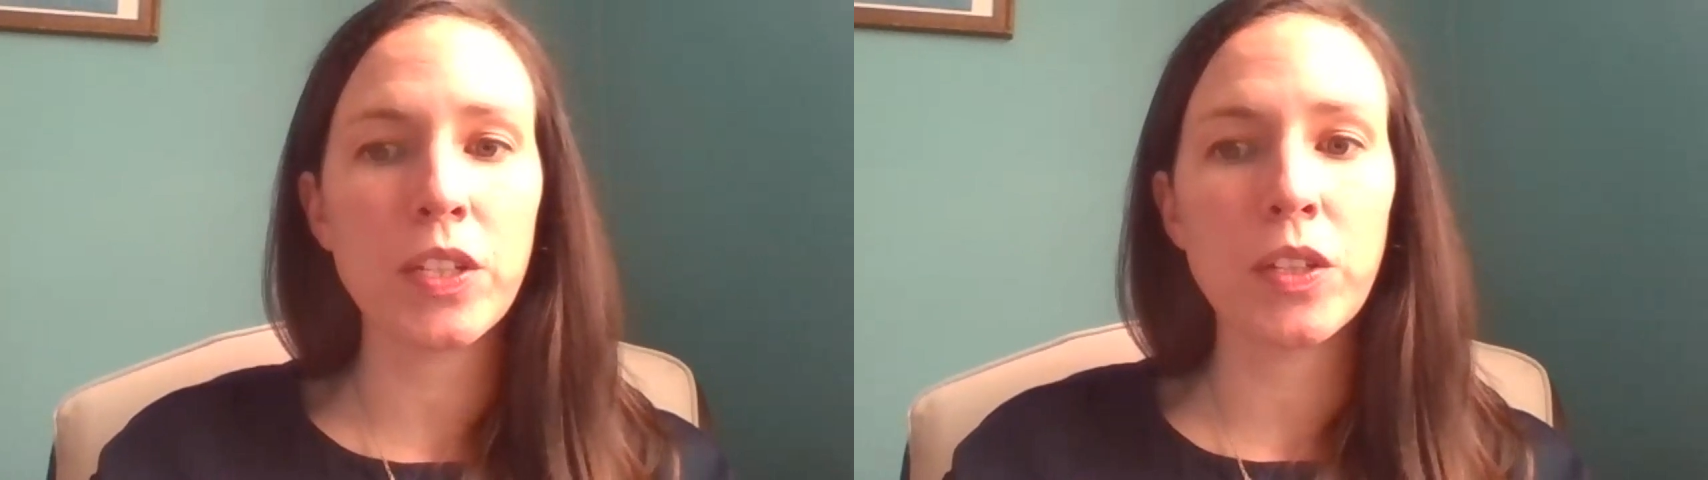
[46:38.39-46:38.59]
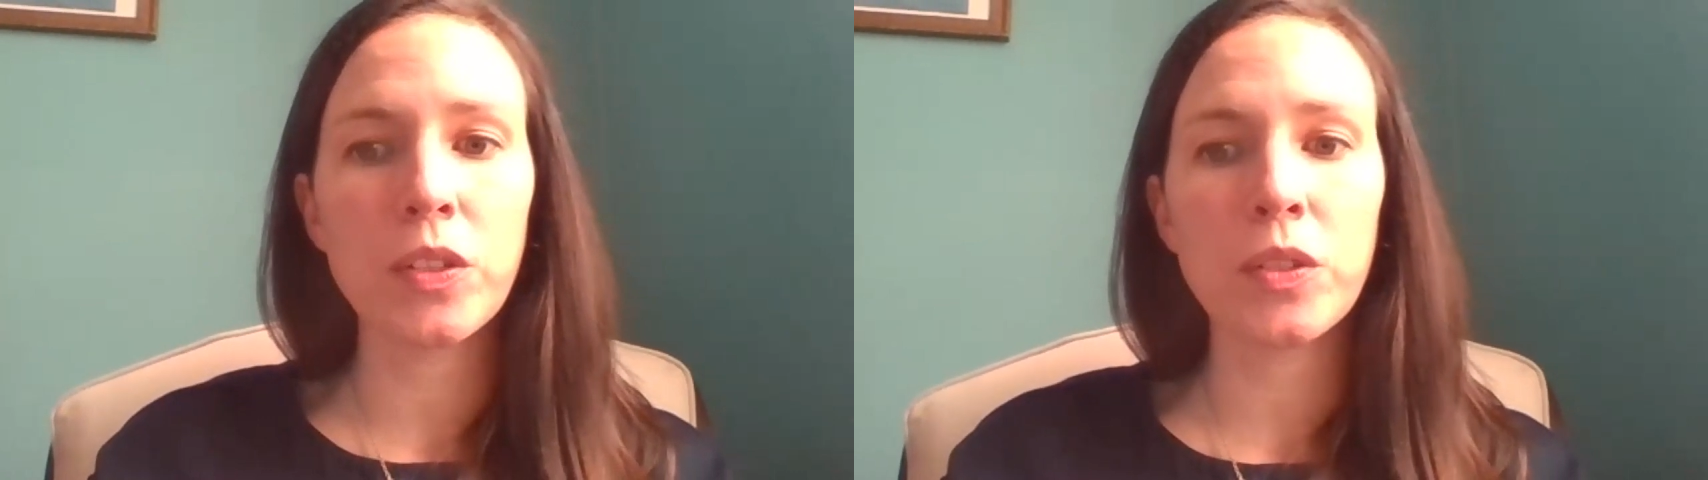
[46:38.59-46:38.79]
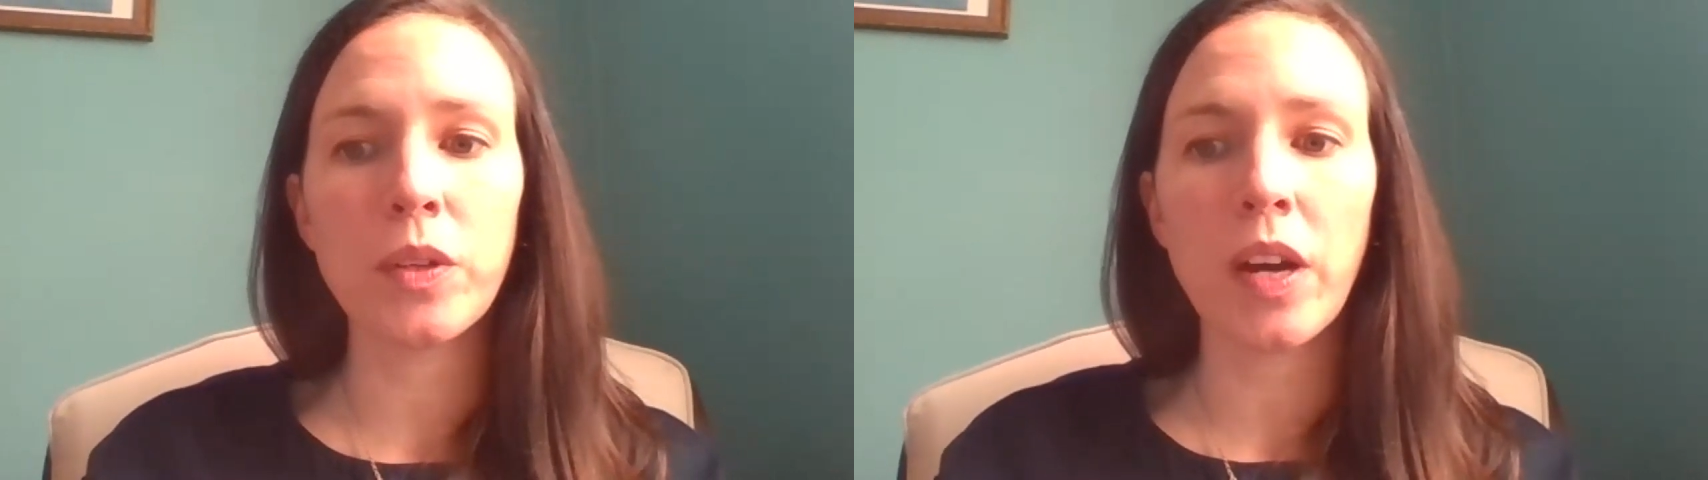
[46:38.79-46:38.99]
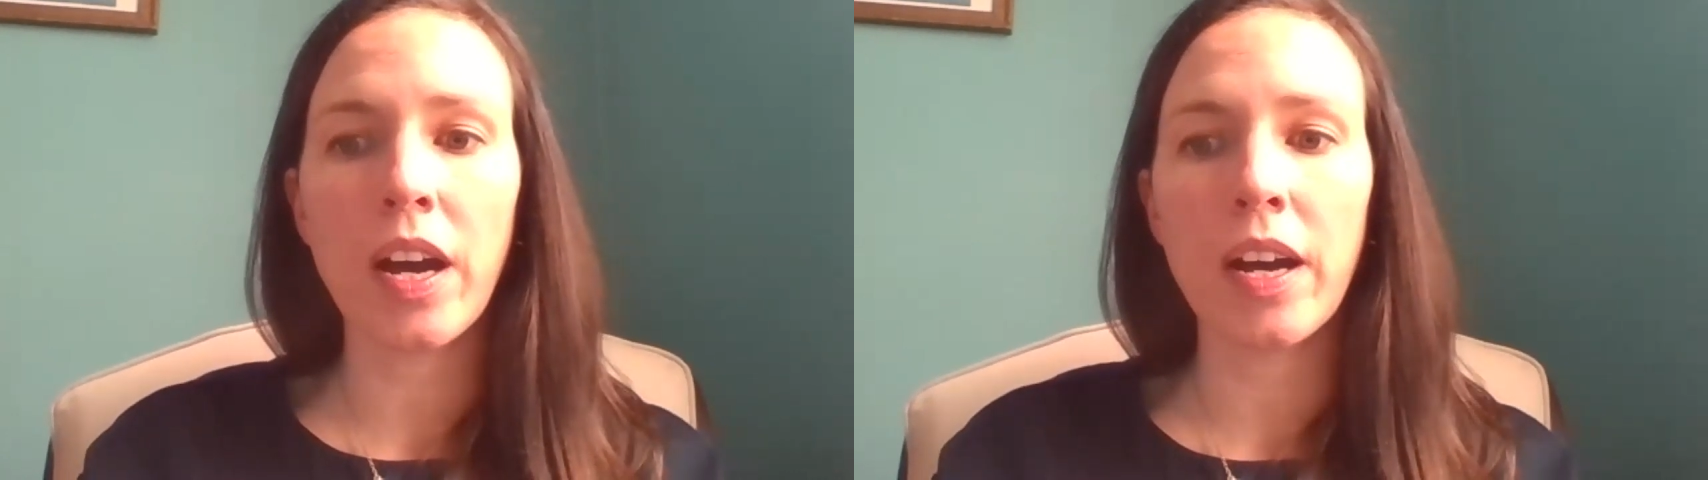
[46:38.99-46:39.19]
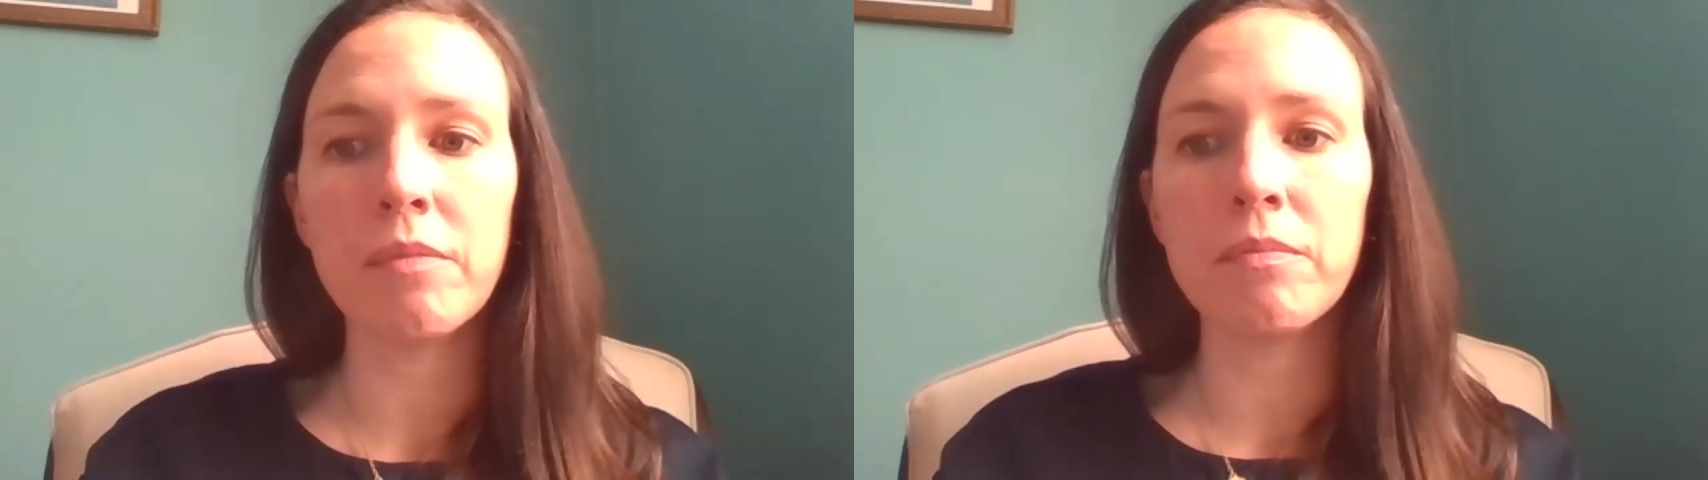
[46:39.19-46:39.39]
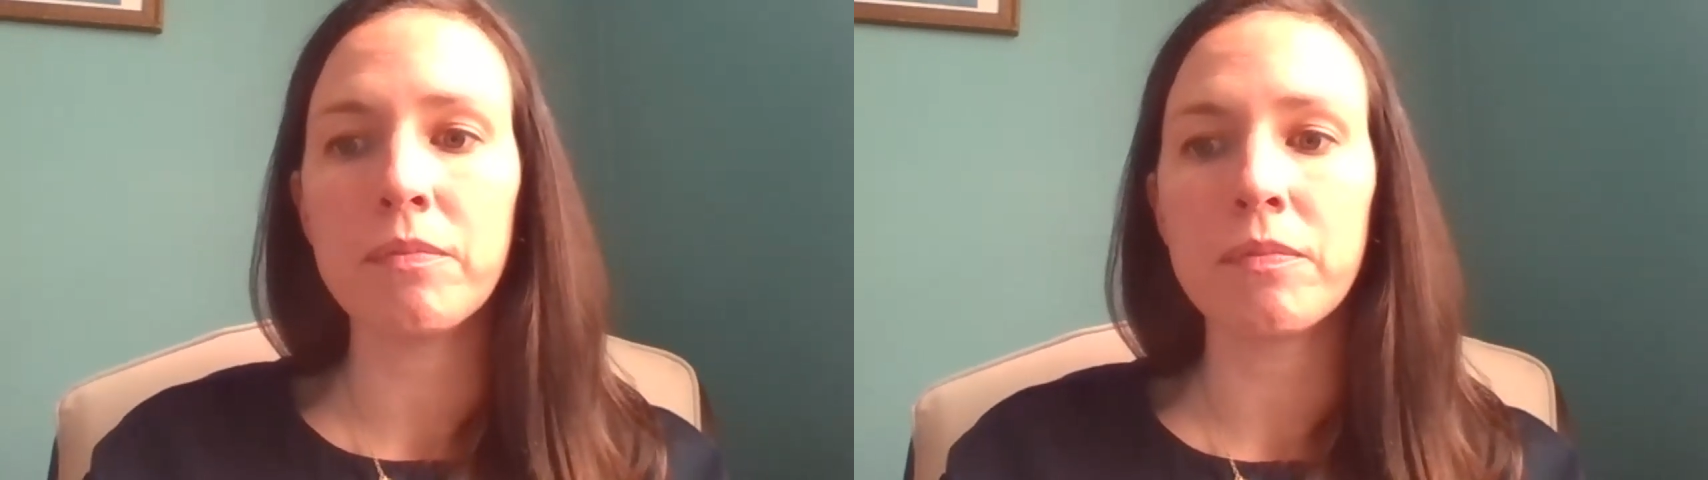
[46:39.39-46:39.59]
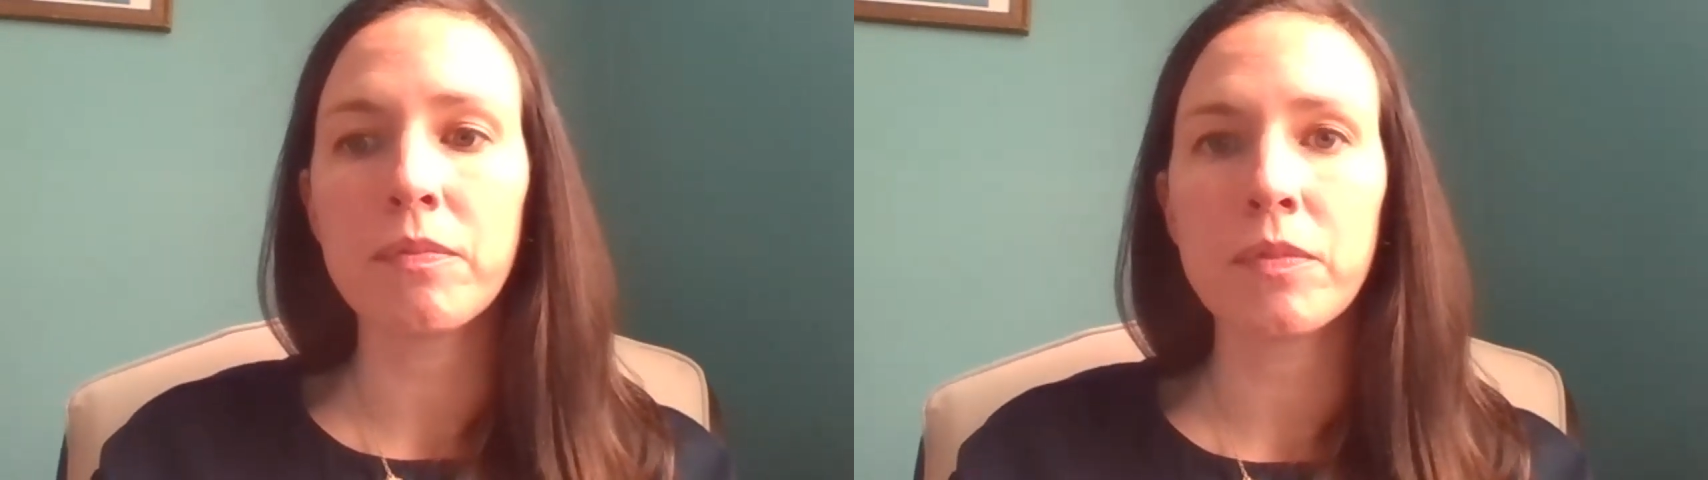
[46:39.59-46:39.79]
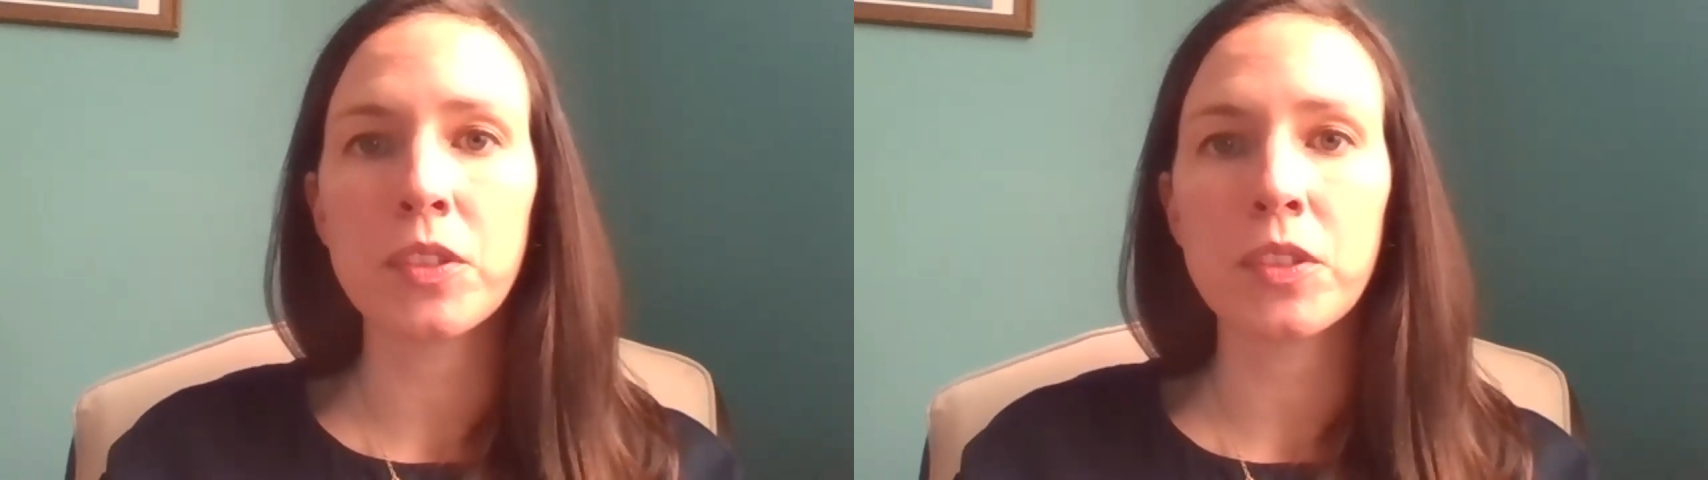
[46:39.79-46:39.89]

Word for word: to um,